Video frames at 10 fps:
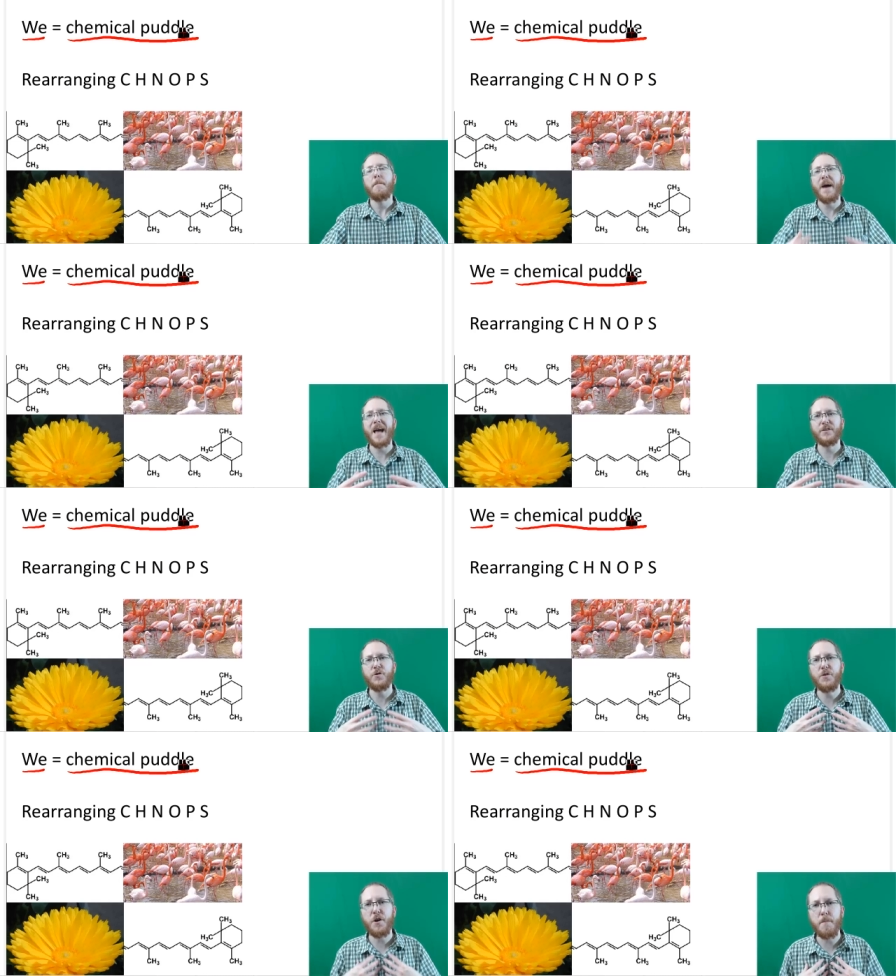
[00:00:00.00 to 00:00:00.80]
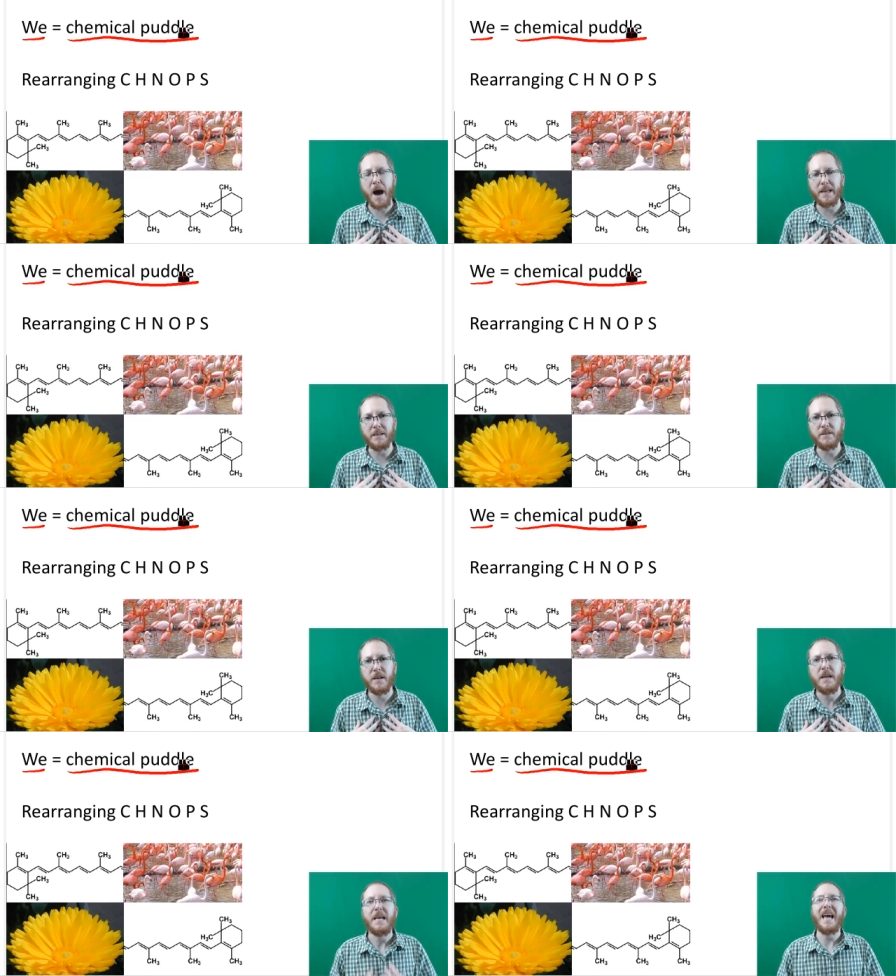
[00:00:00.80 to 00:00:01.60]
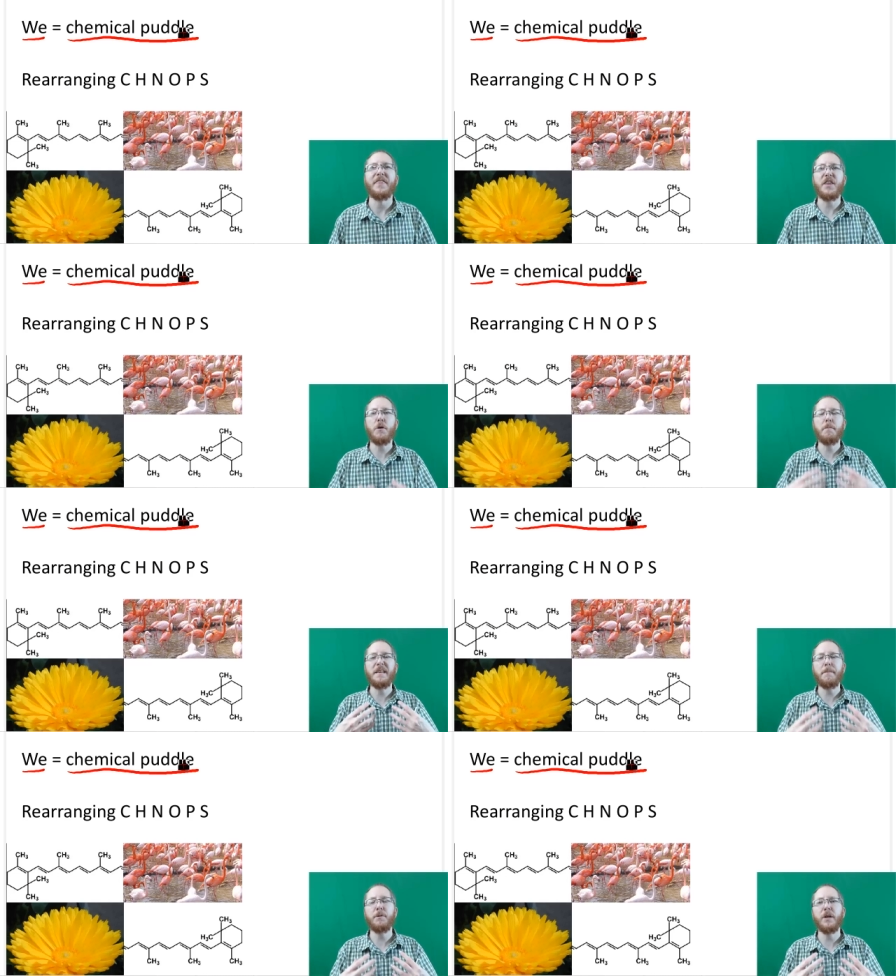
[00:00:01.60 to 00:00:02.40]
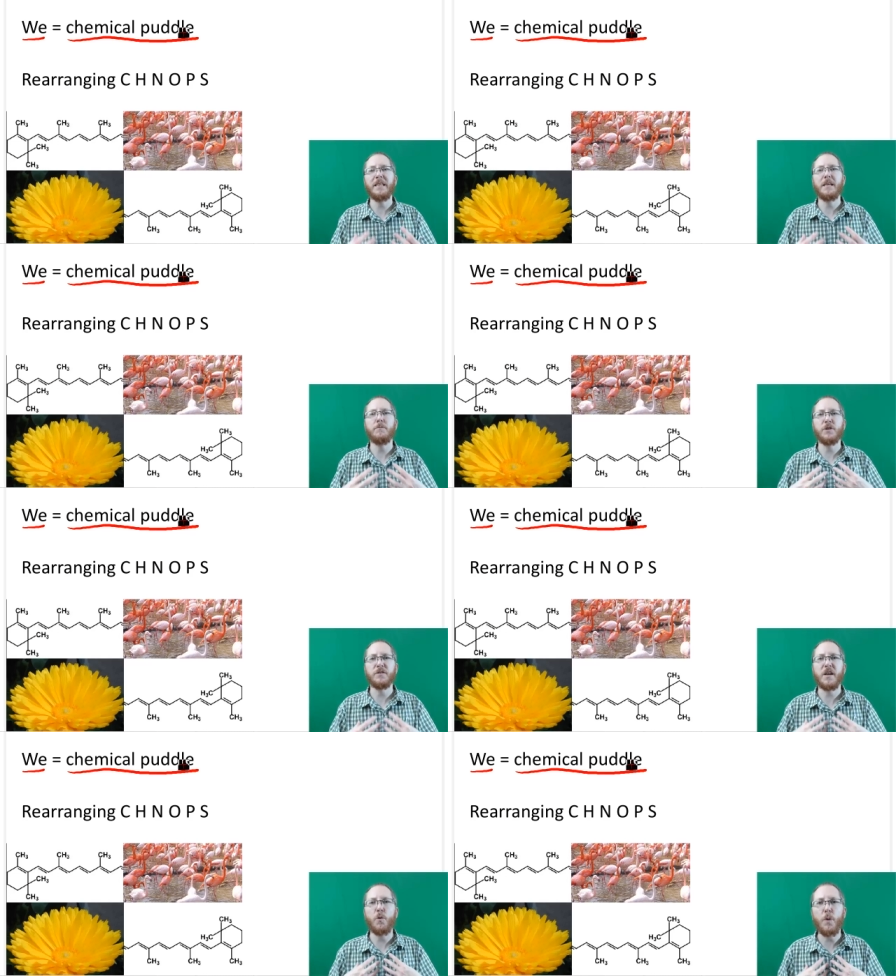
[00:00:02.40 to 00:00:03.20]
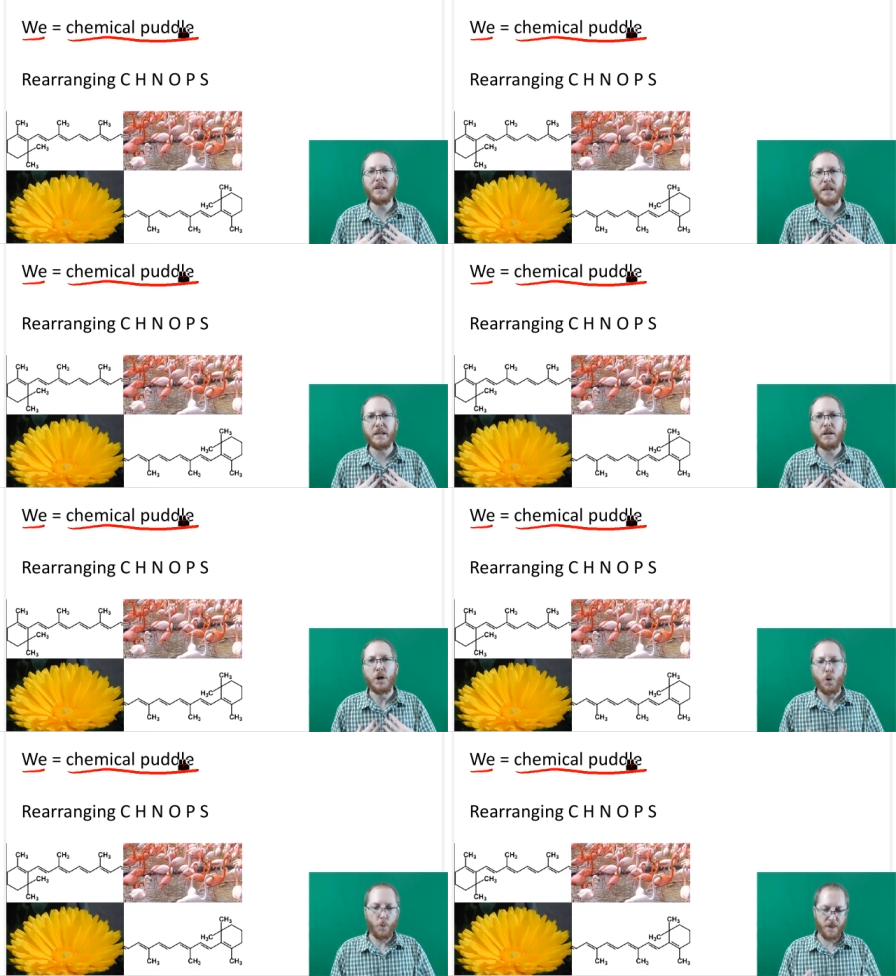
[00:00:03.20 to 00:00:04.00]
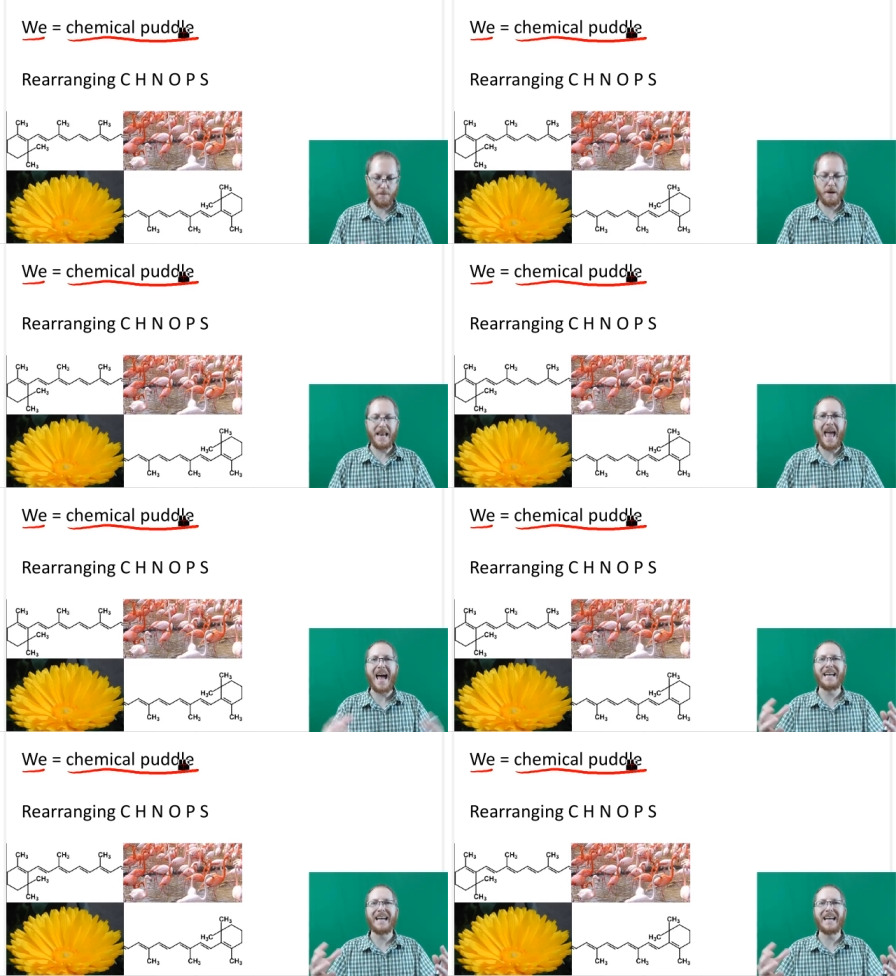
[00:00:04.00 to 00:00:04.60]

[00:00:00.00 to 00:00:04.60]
pass through their bodies and they'll manipulate them just like we did, where they might